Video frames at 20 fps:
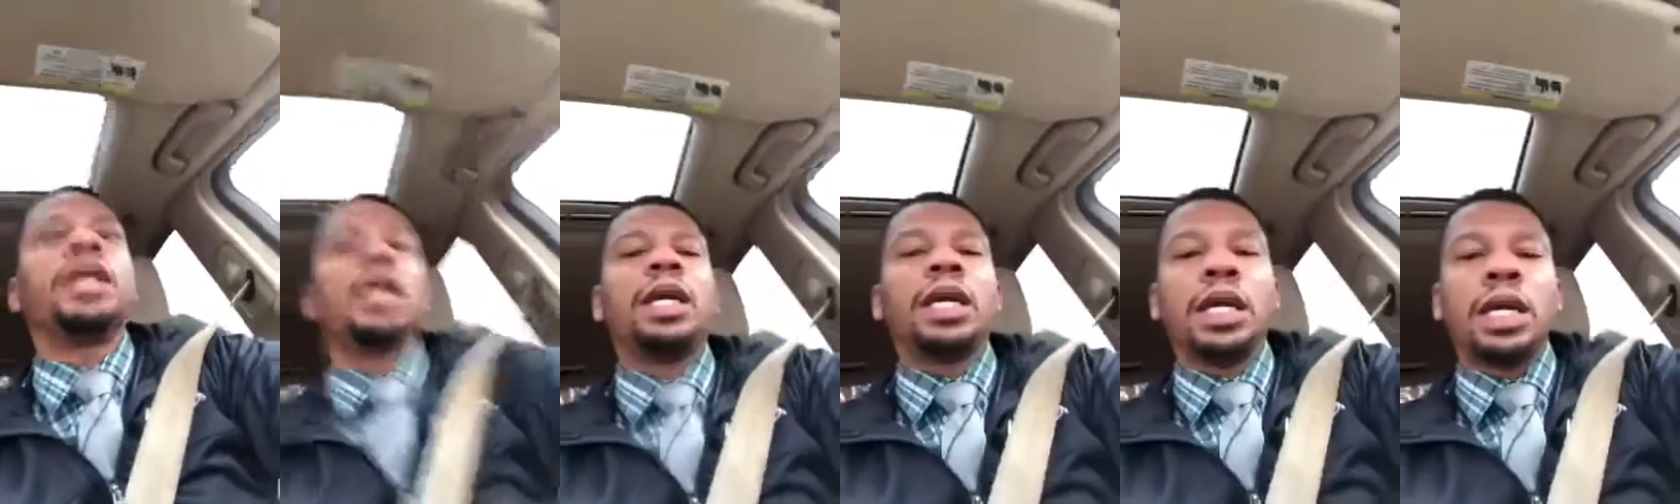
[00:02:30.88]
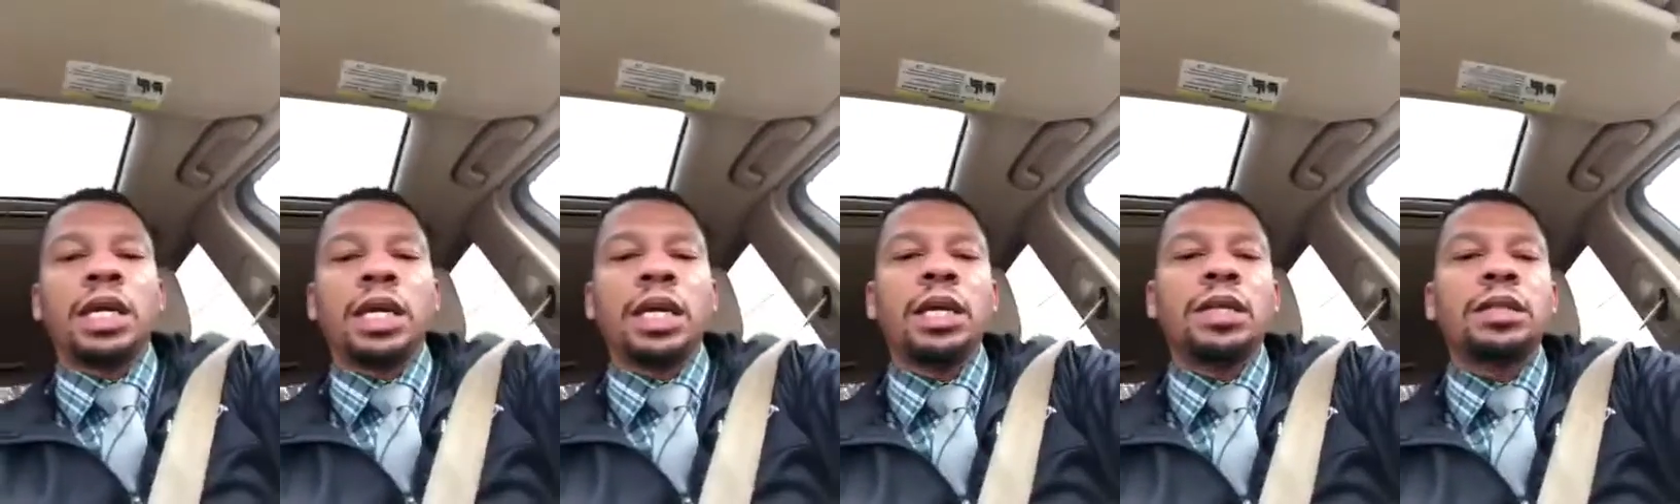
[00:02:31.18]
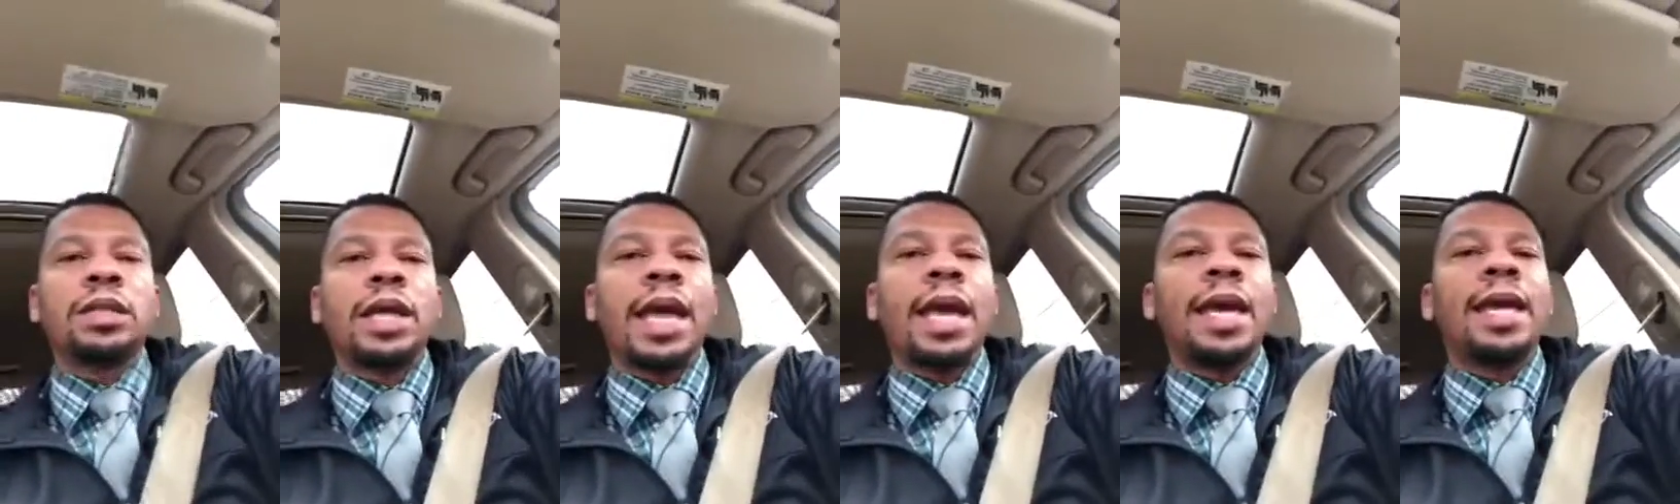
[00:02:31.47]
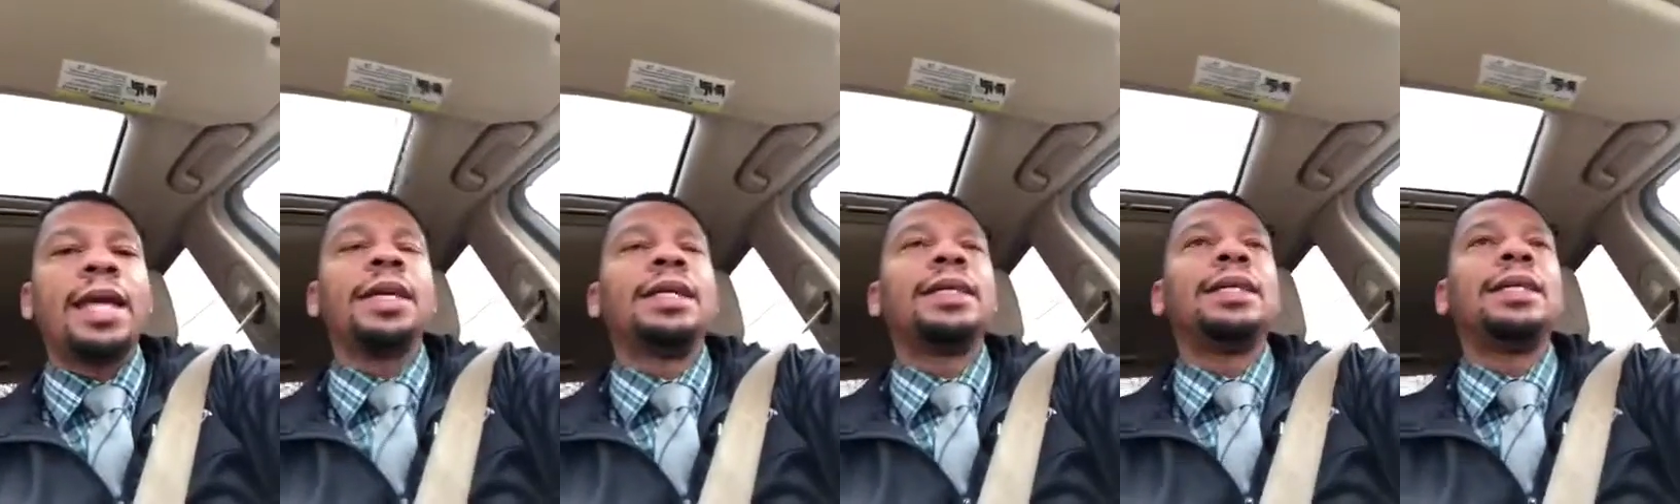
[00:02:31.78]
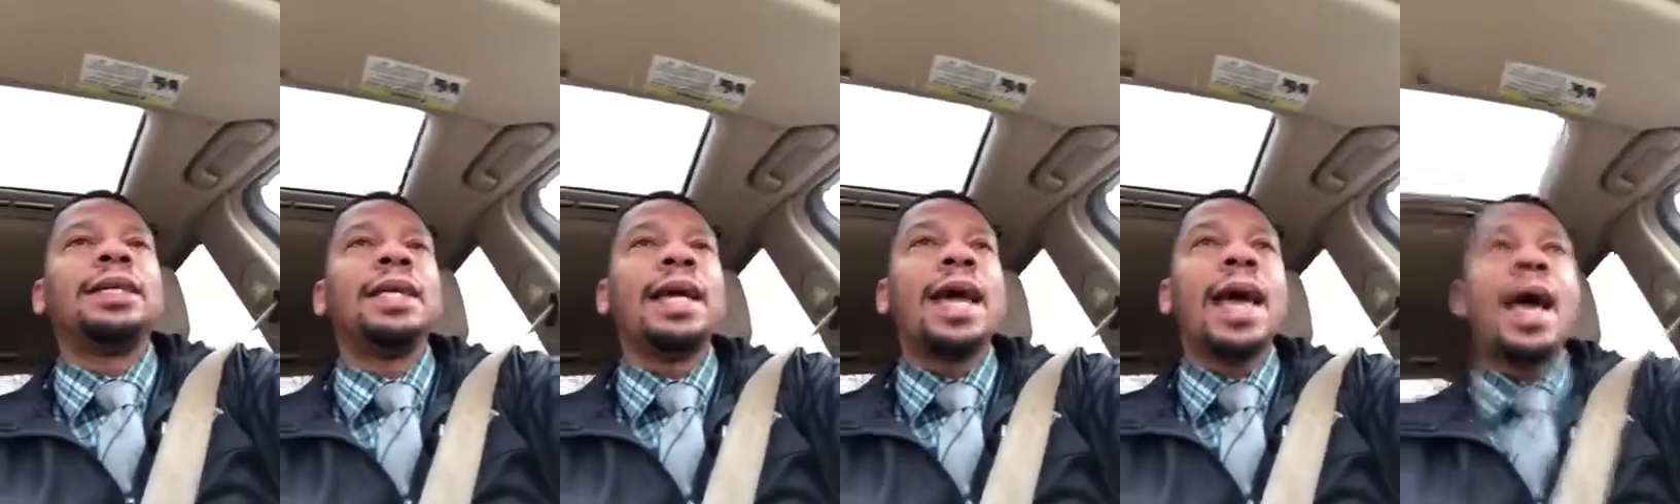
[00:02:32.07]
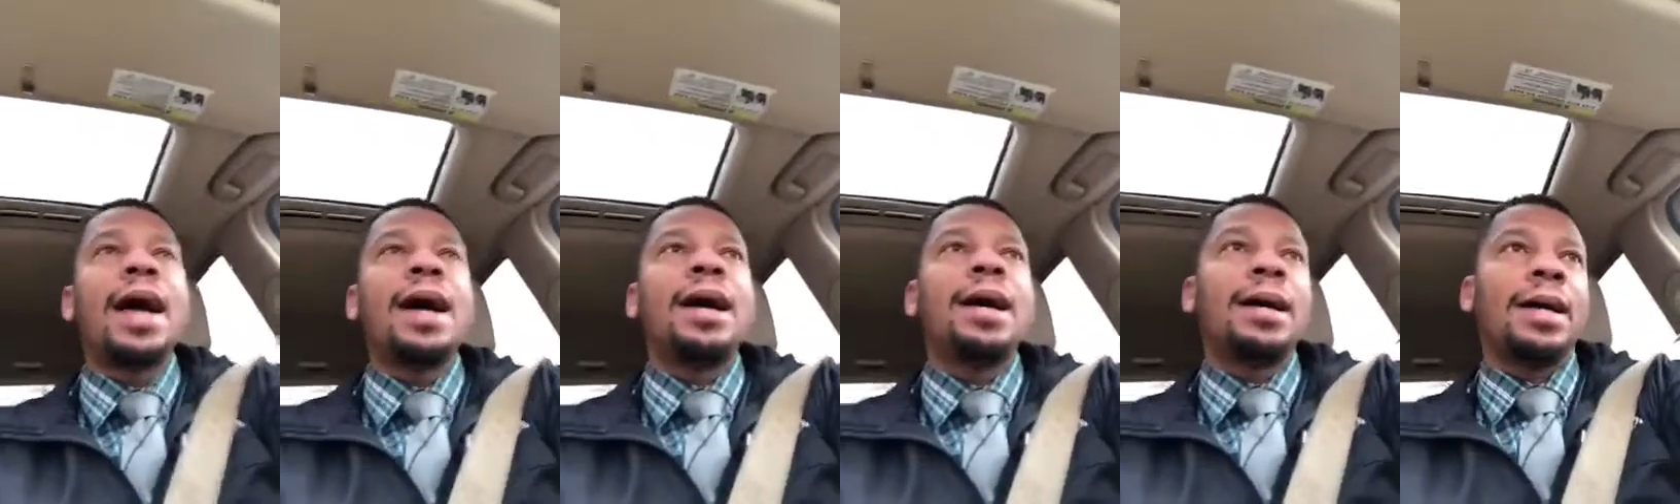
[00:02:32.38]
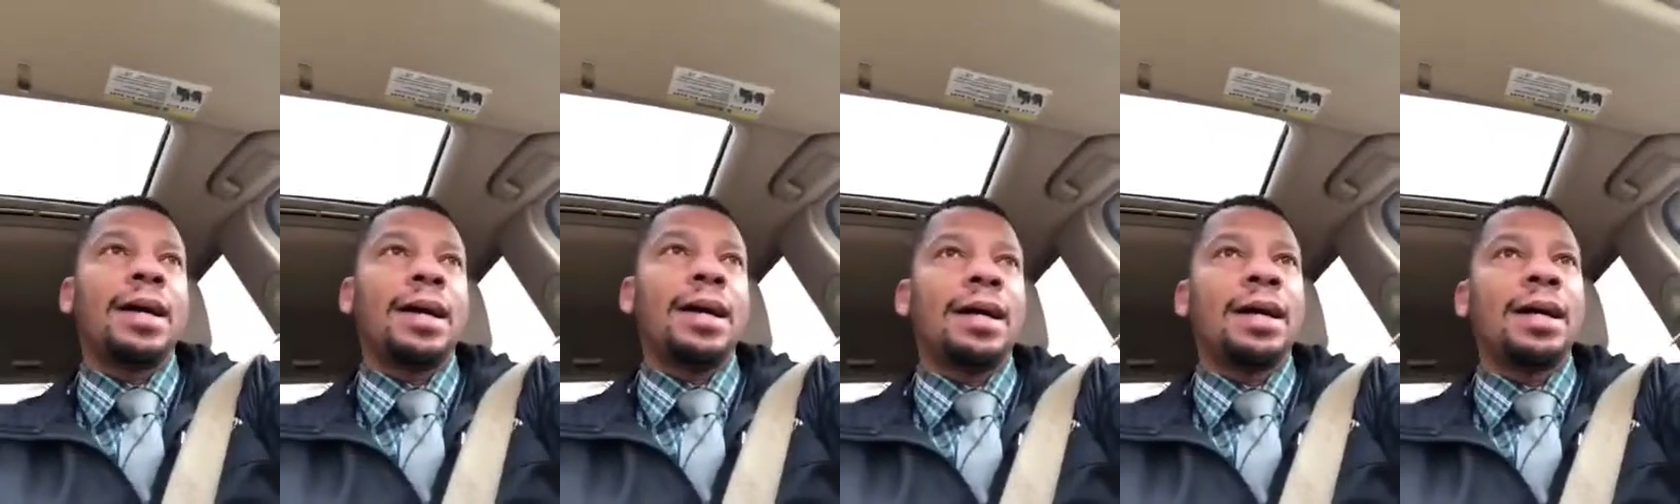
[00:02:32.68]
is a key
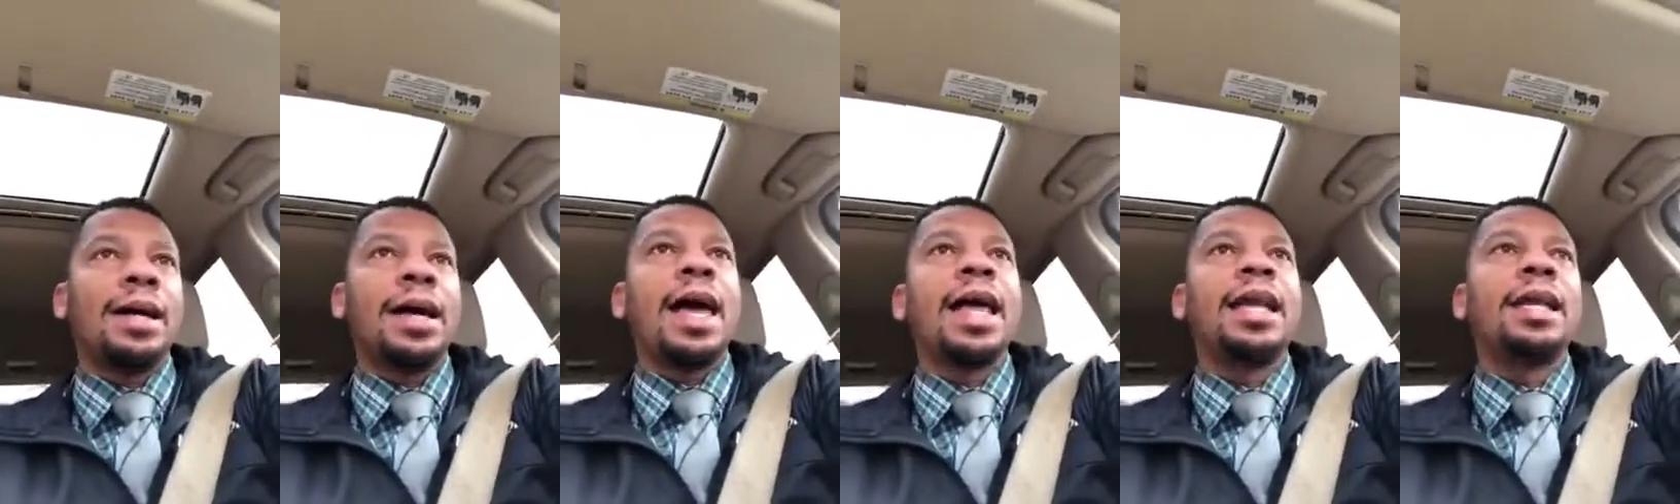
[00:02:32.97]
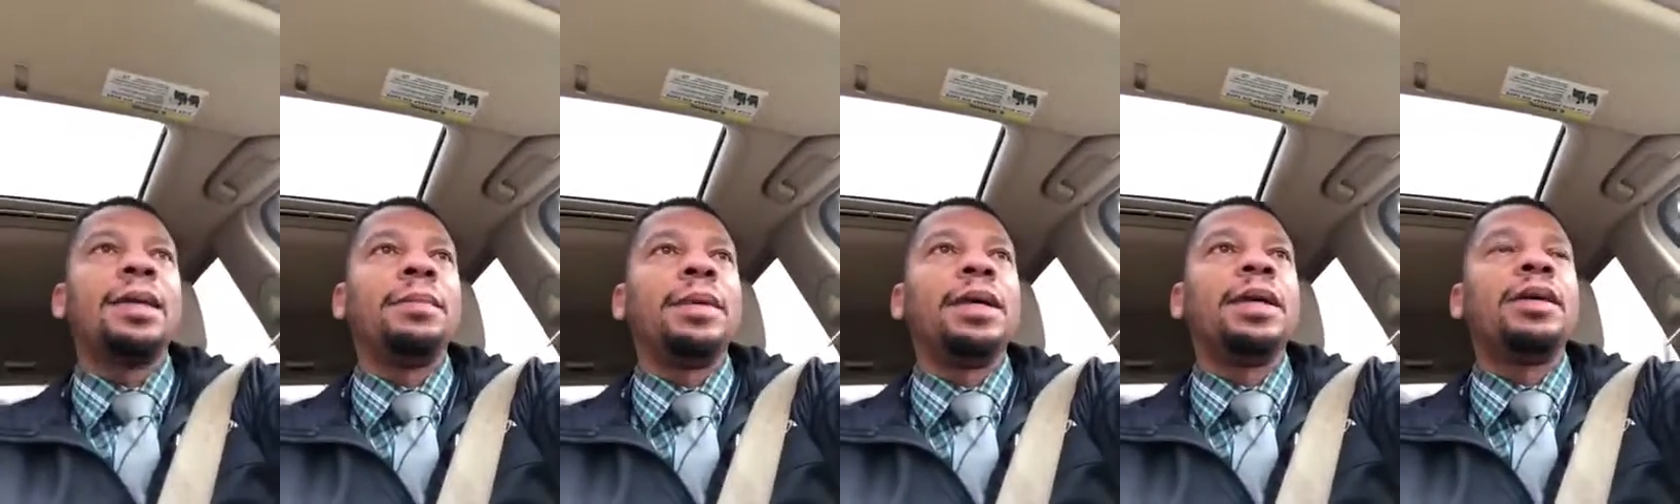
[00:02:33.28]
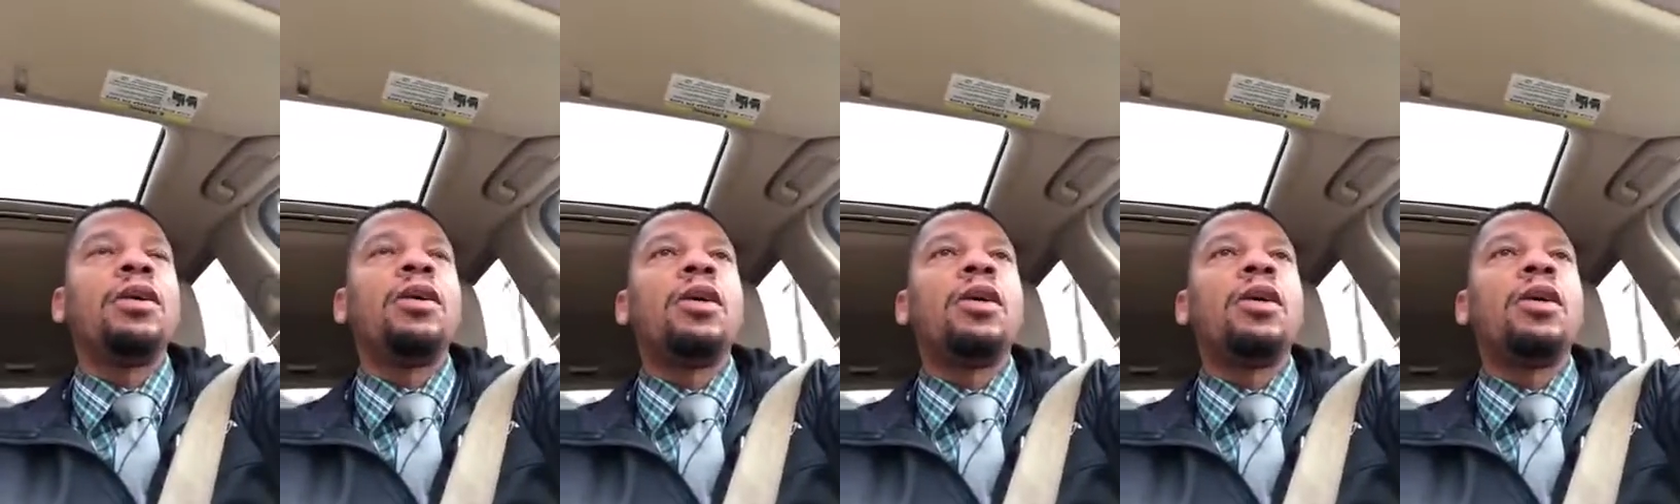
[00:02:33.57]
element